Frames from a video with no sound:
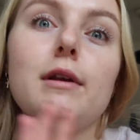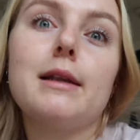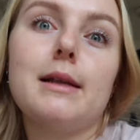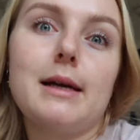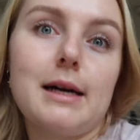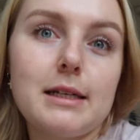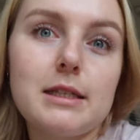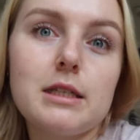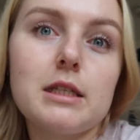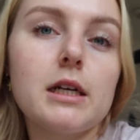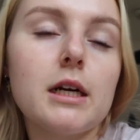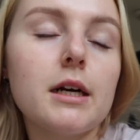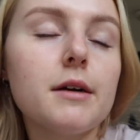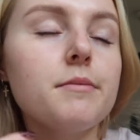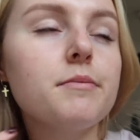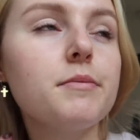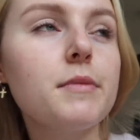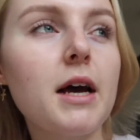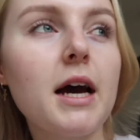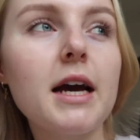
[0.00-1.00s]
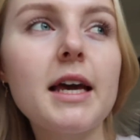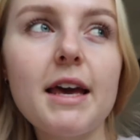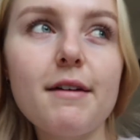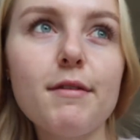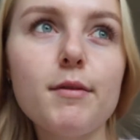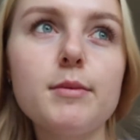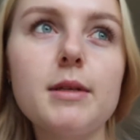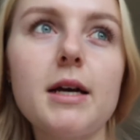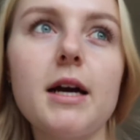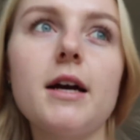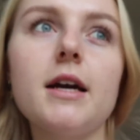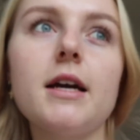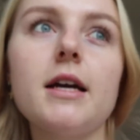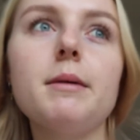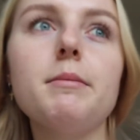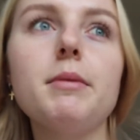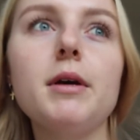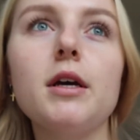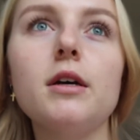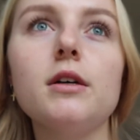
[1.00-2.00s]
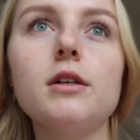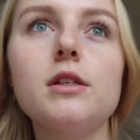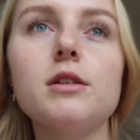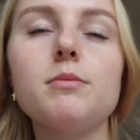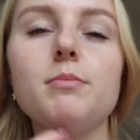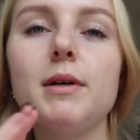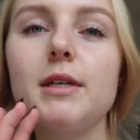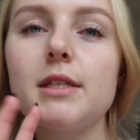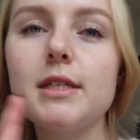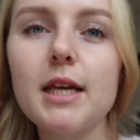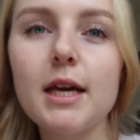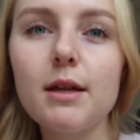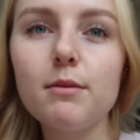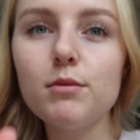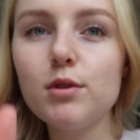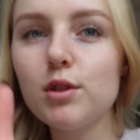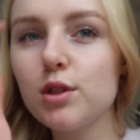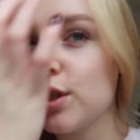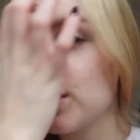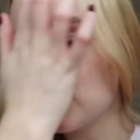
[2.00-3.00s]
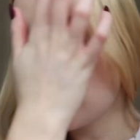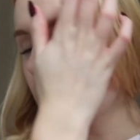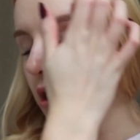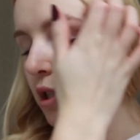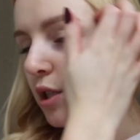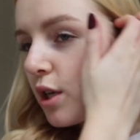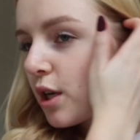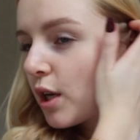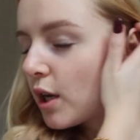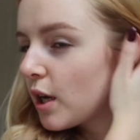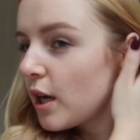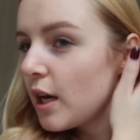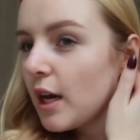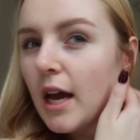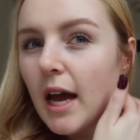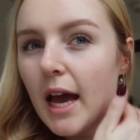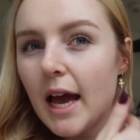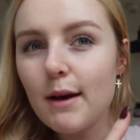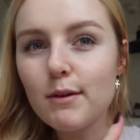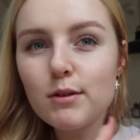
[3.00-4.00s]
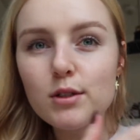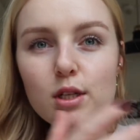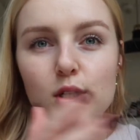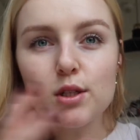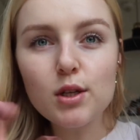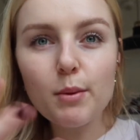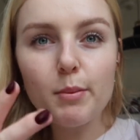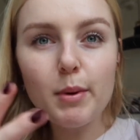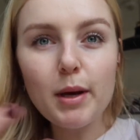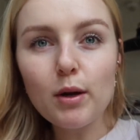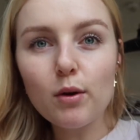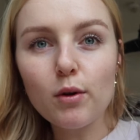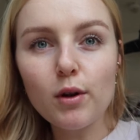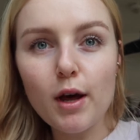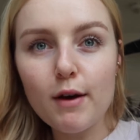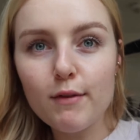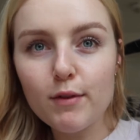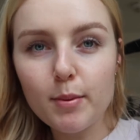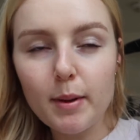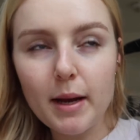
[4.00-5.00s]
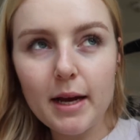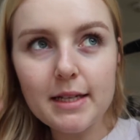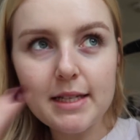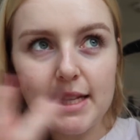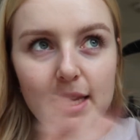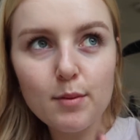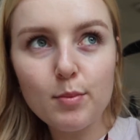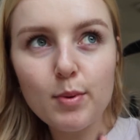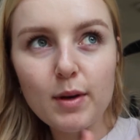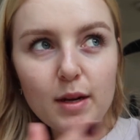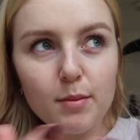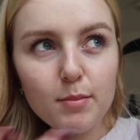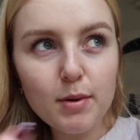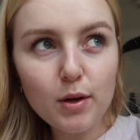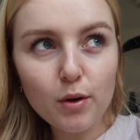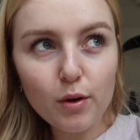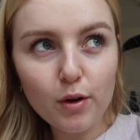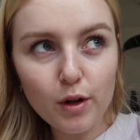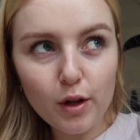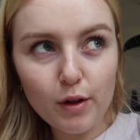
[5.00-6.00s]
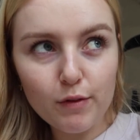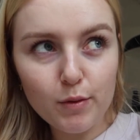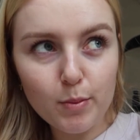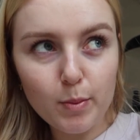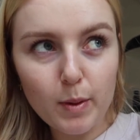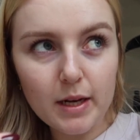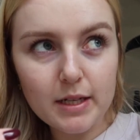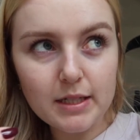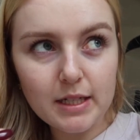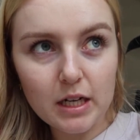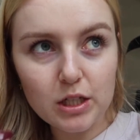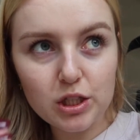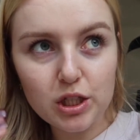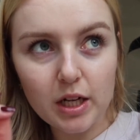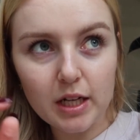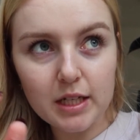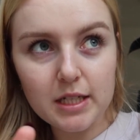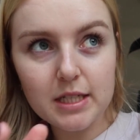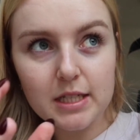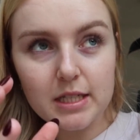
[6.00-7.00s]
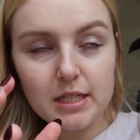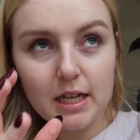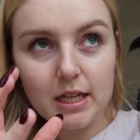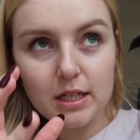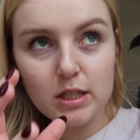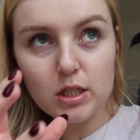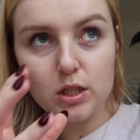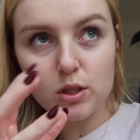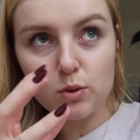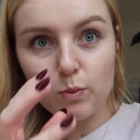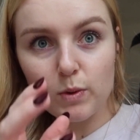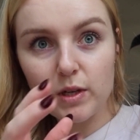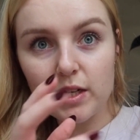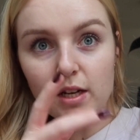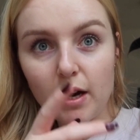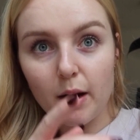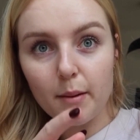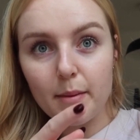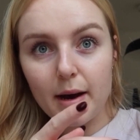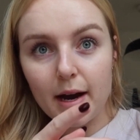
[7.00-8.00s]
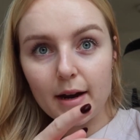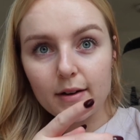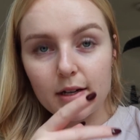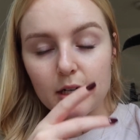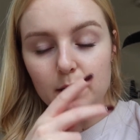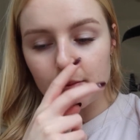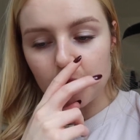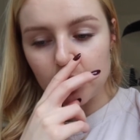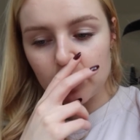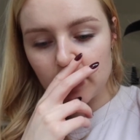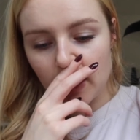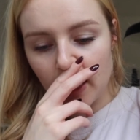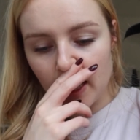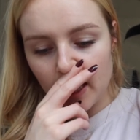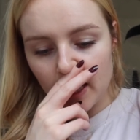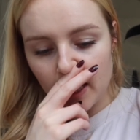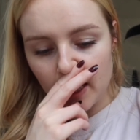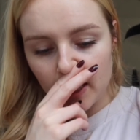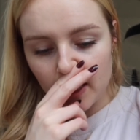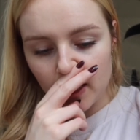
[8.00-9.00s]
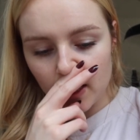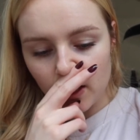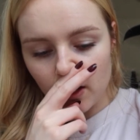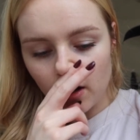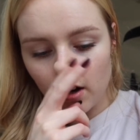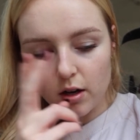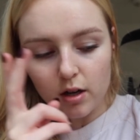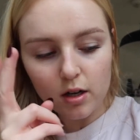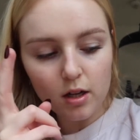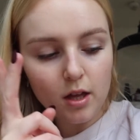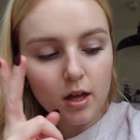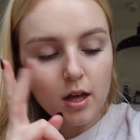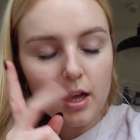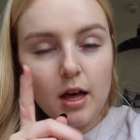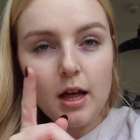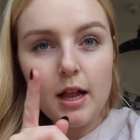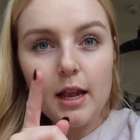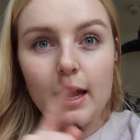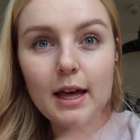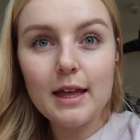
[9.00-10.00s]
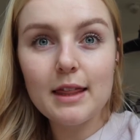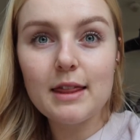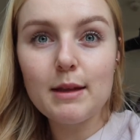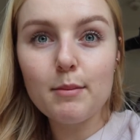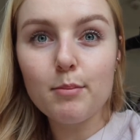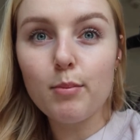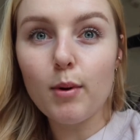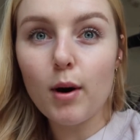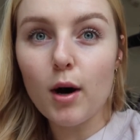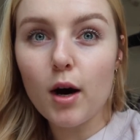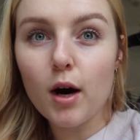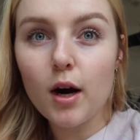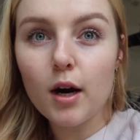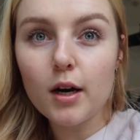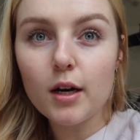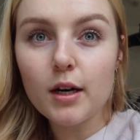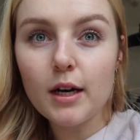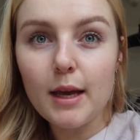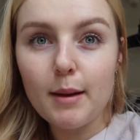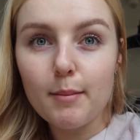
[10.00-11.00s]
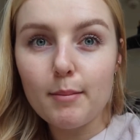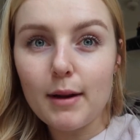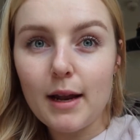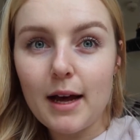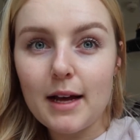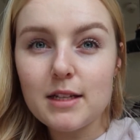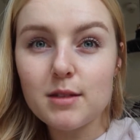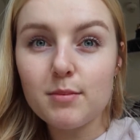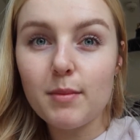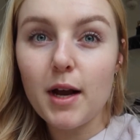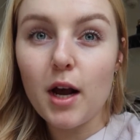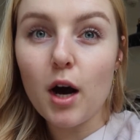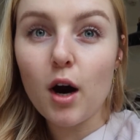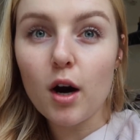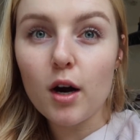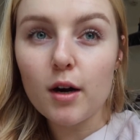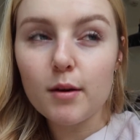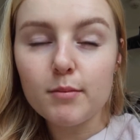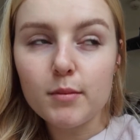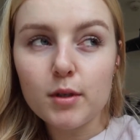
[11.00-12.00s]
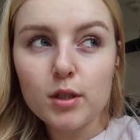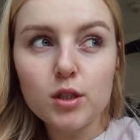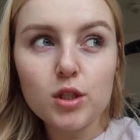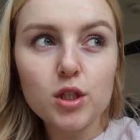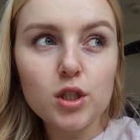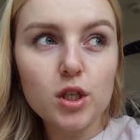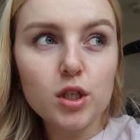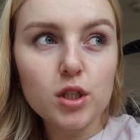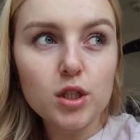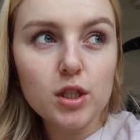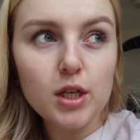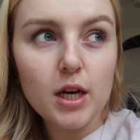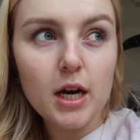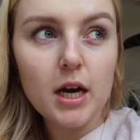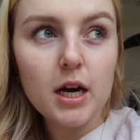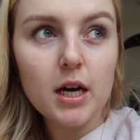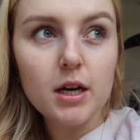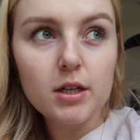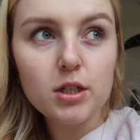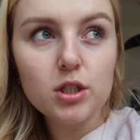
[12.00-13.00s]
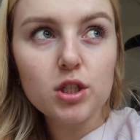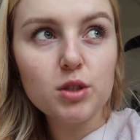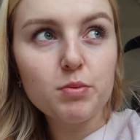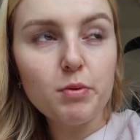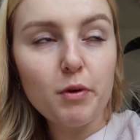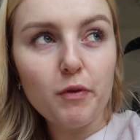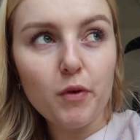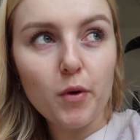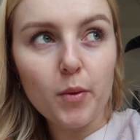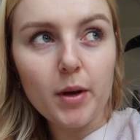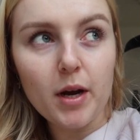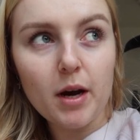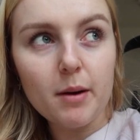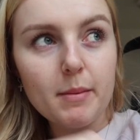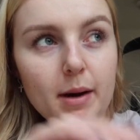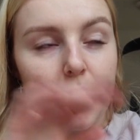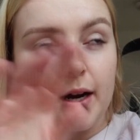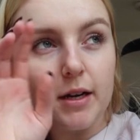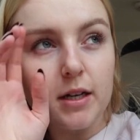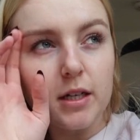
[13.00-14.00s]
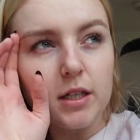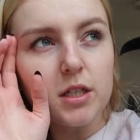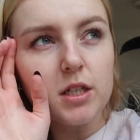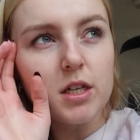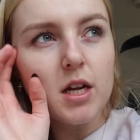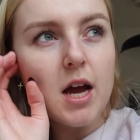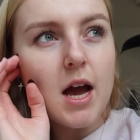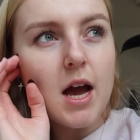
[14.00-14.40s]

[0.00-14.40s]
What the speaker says: last year. I gave up dairy because my skin was just, it was just a bit all over the place. It had been a bit all over the place actually like since we got married, because I got like the bar implant in my arm just before we got married,